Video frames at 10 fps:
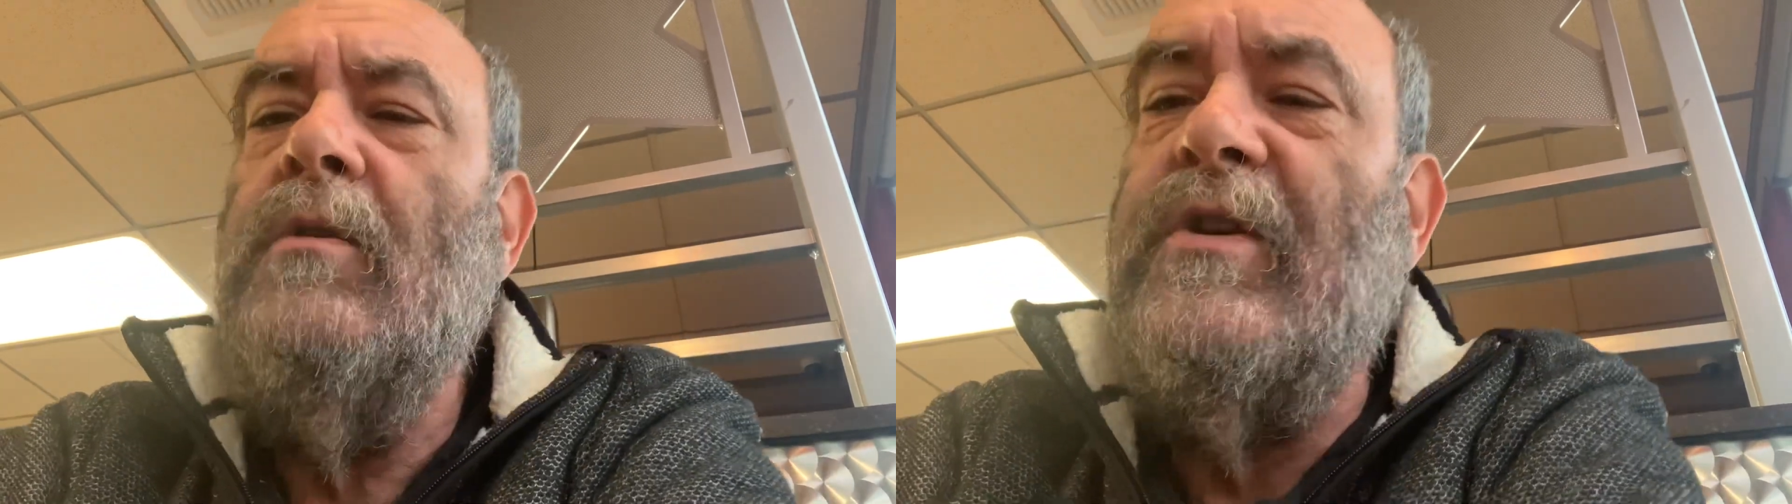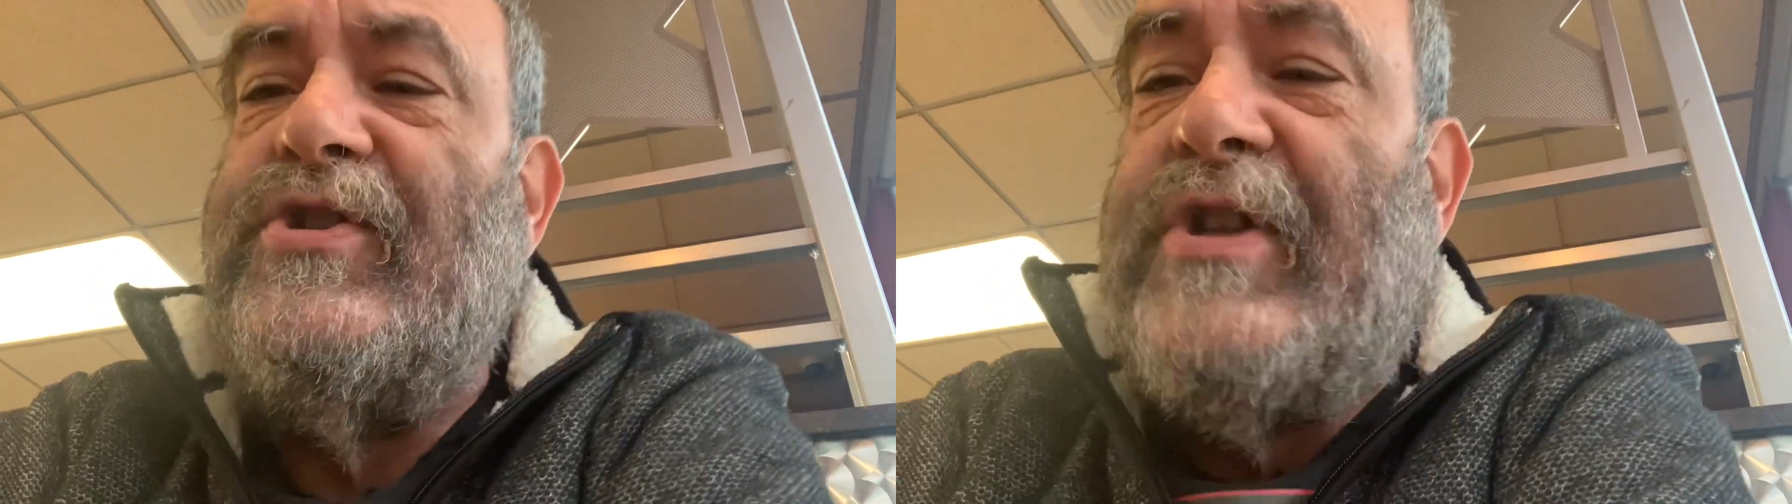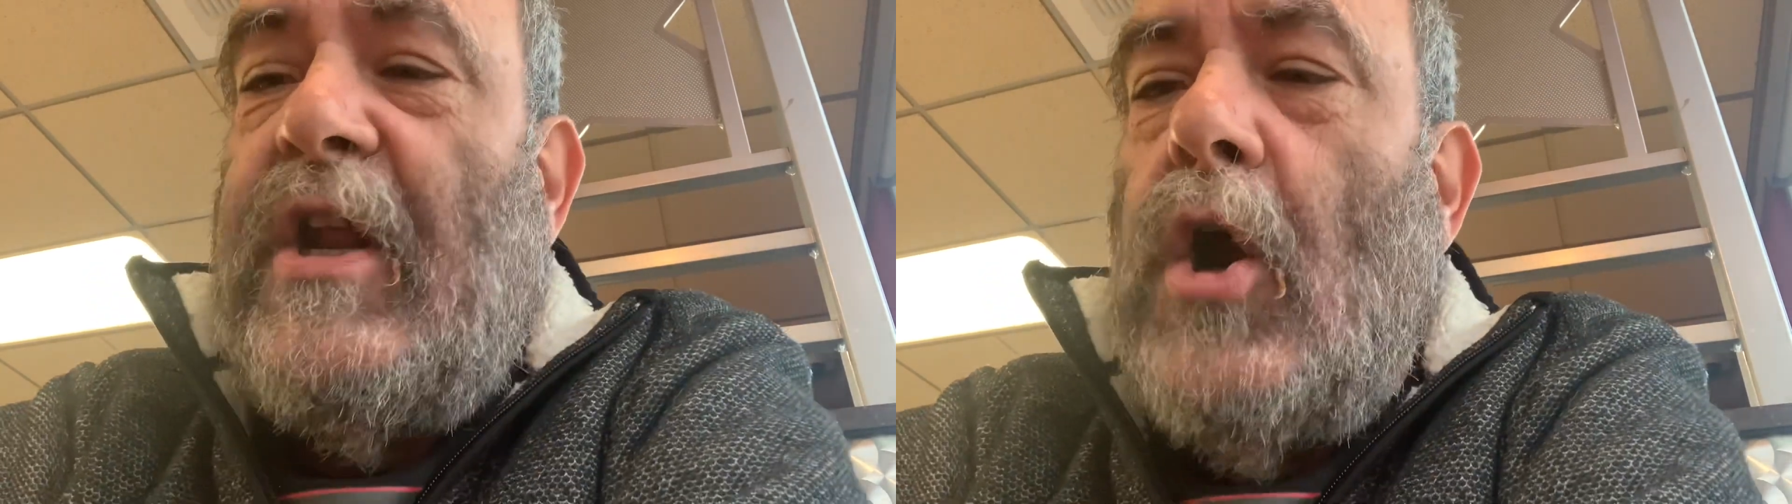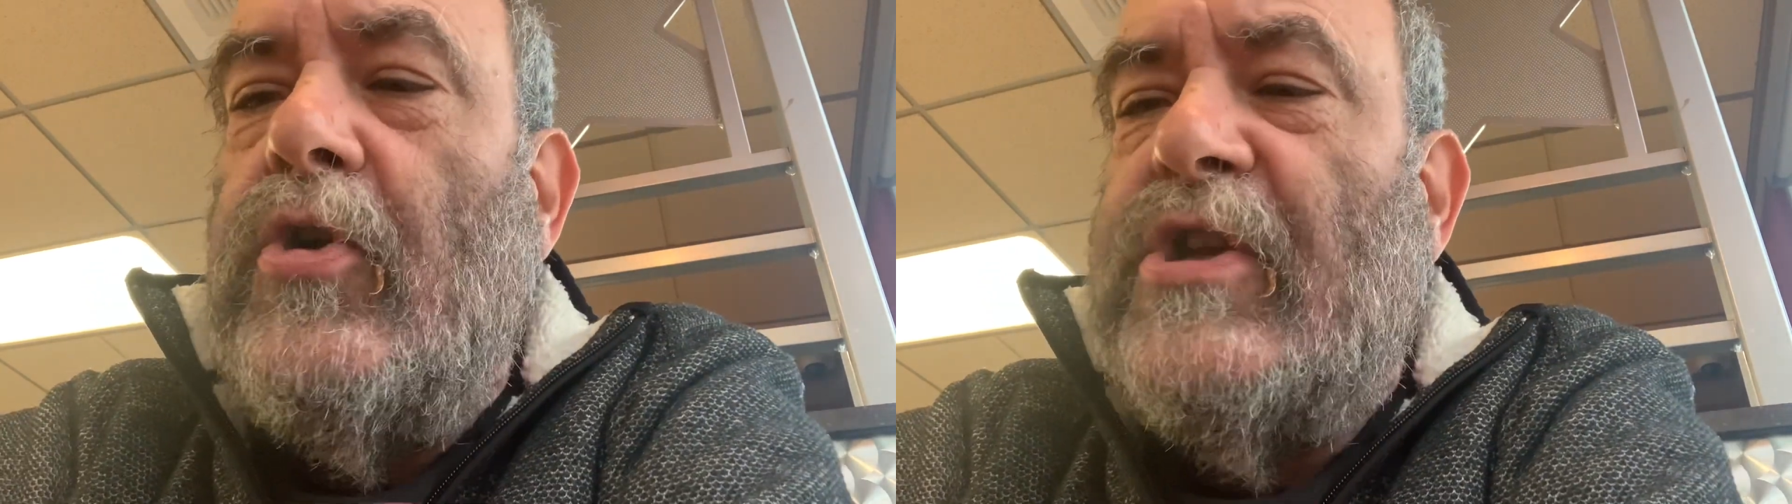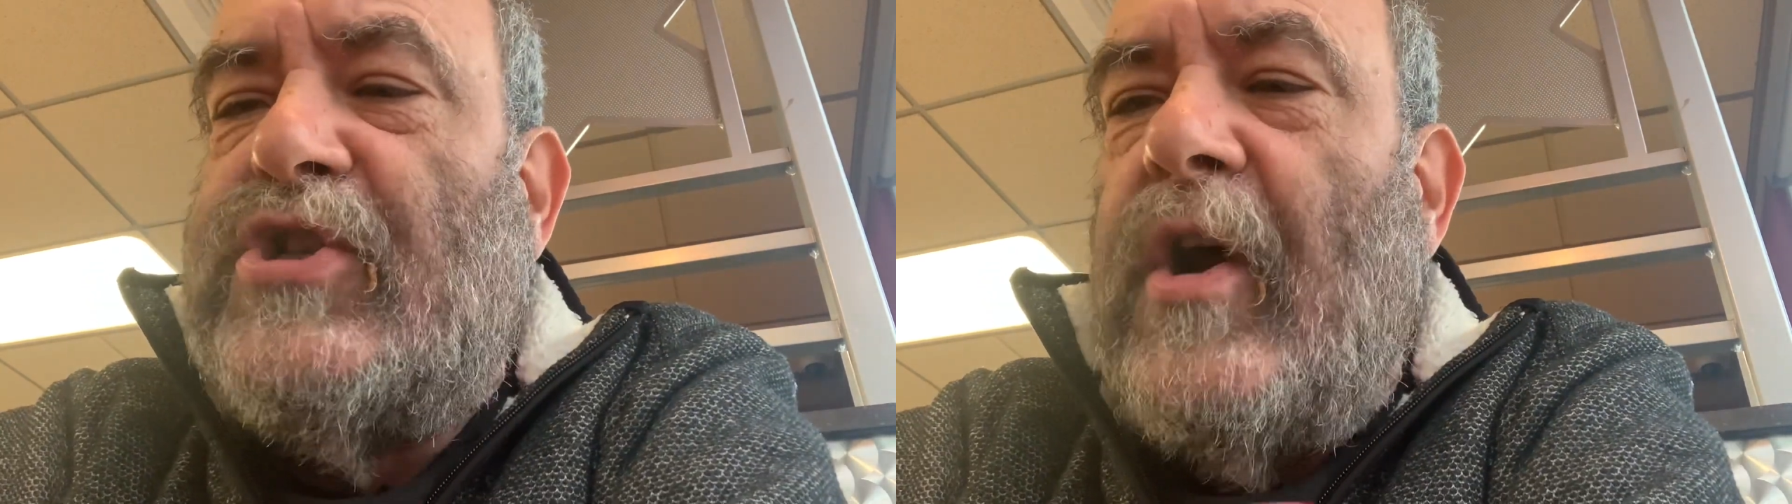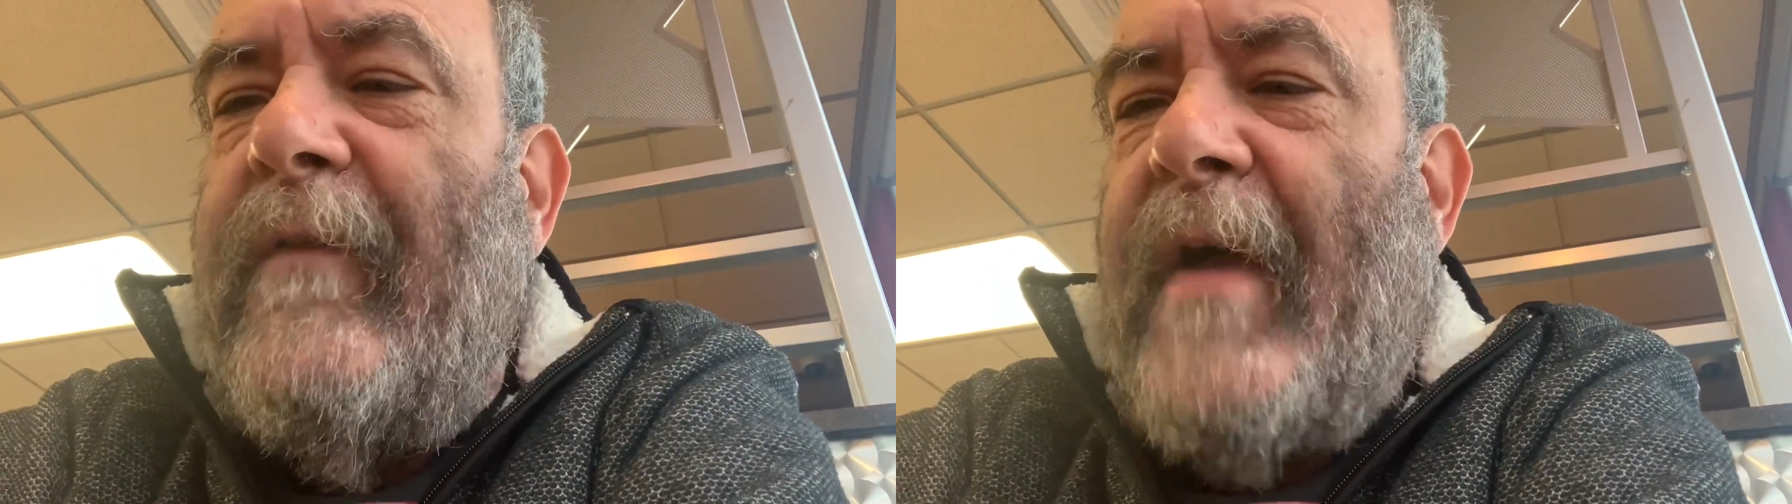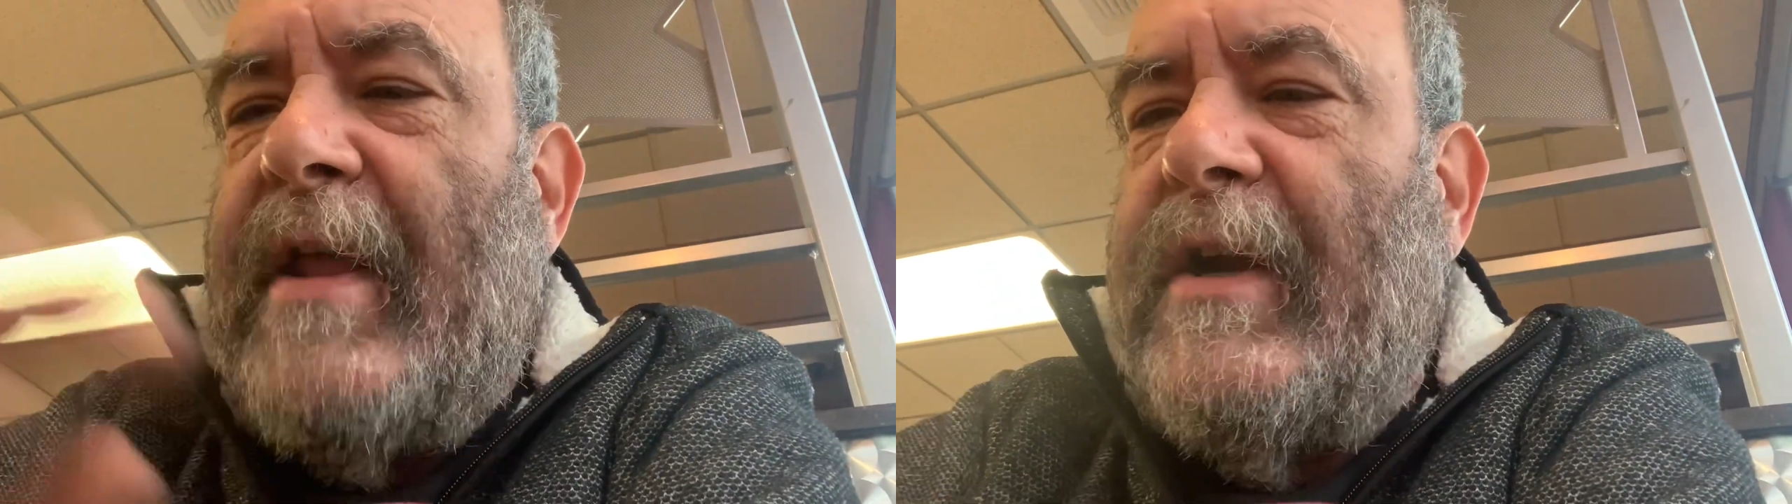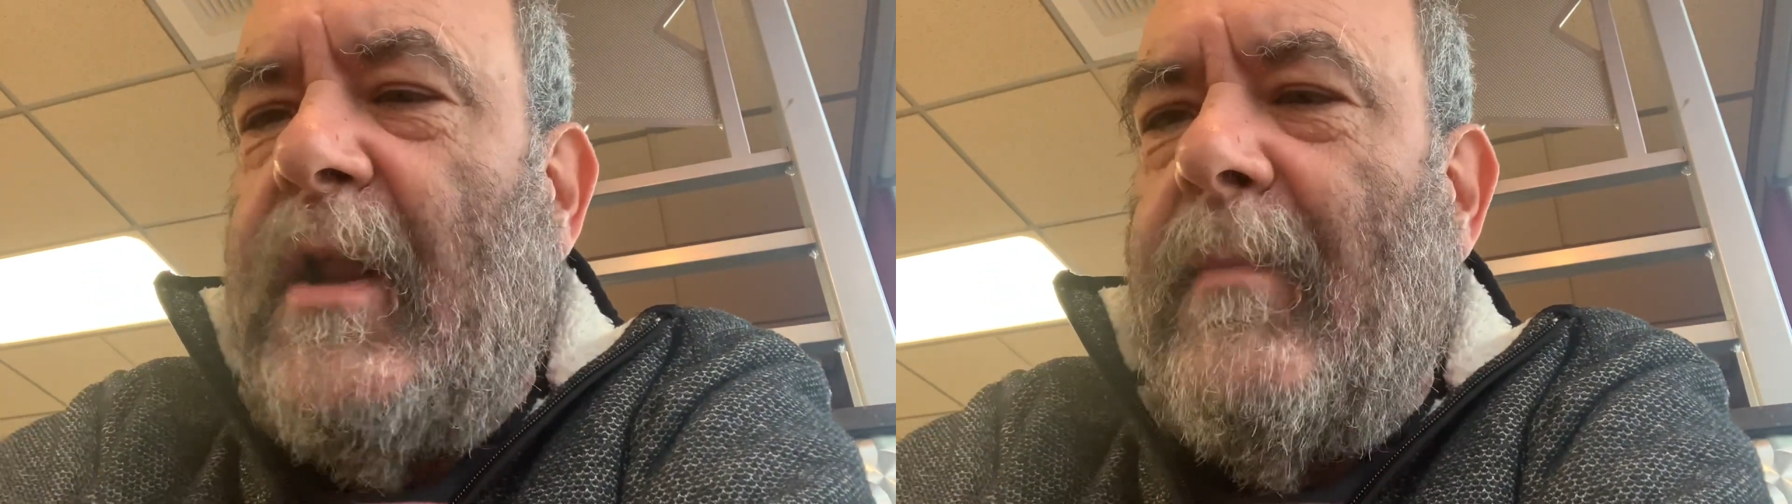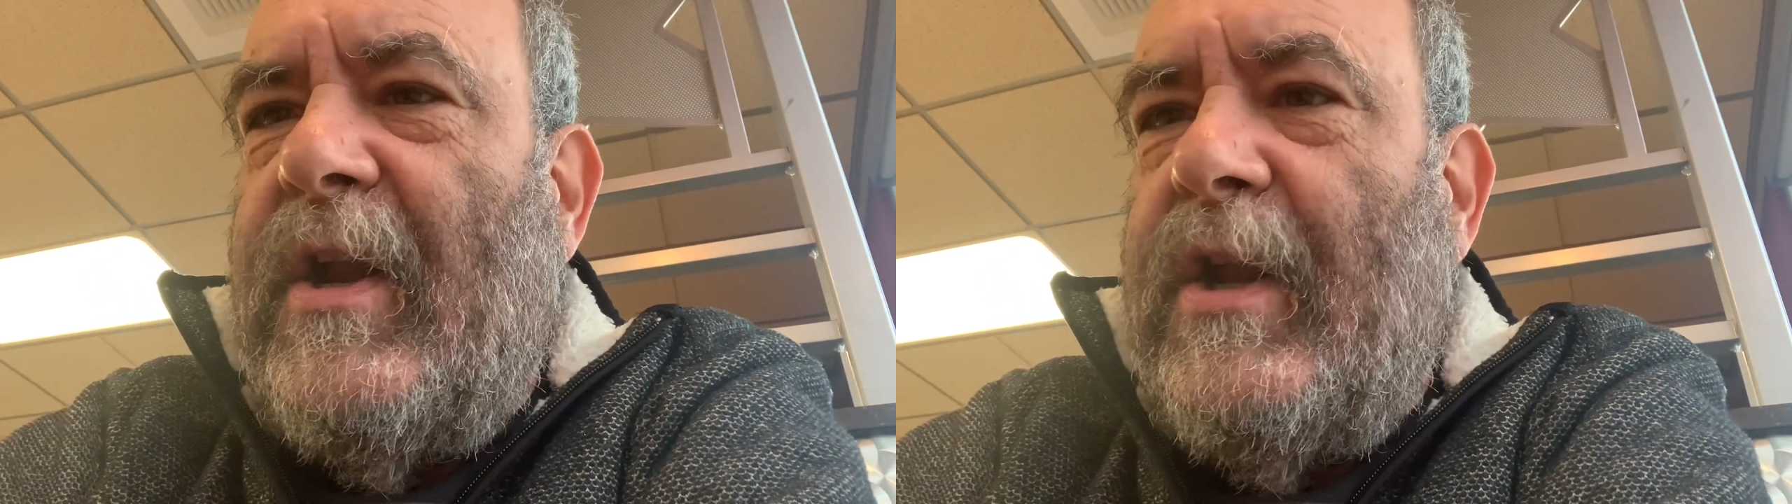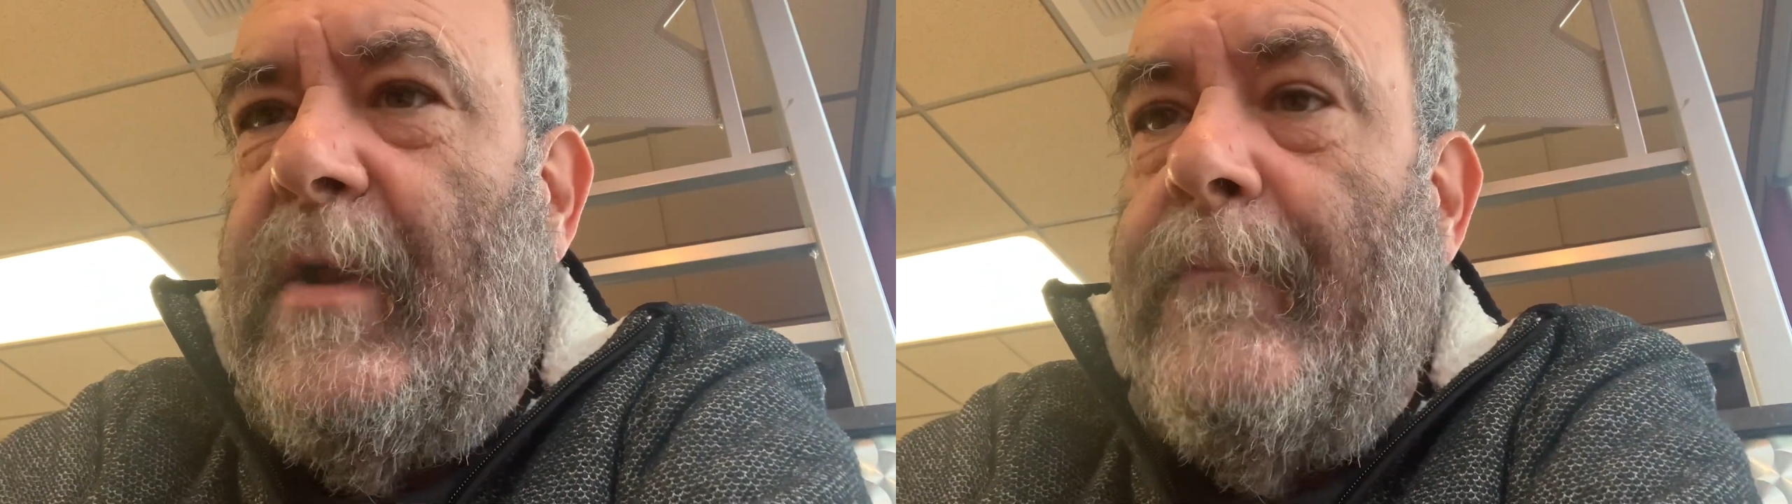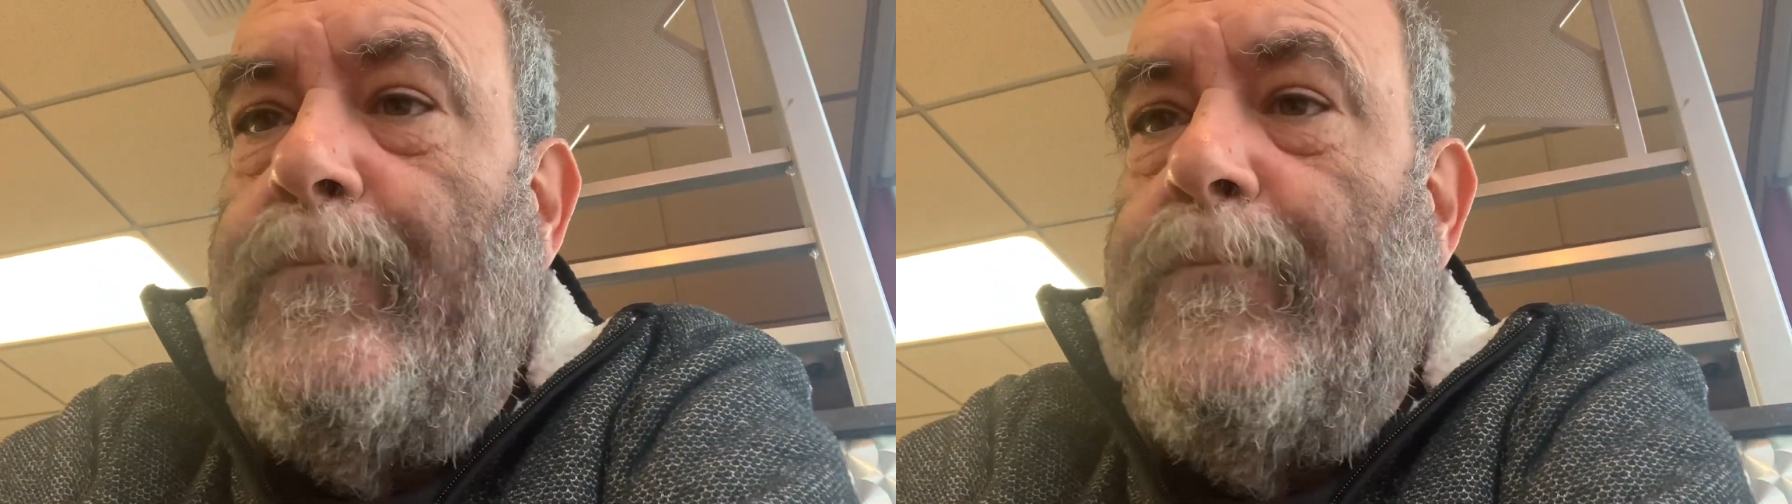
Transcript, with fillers: Does Deno deserve anonymity?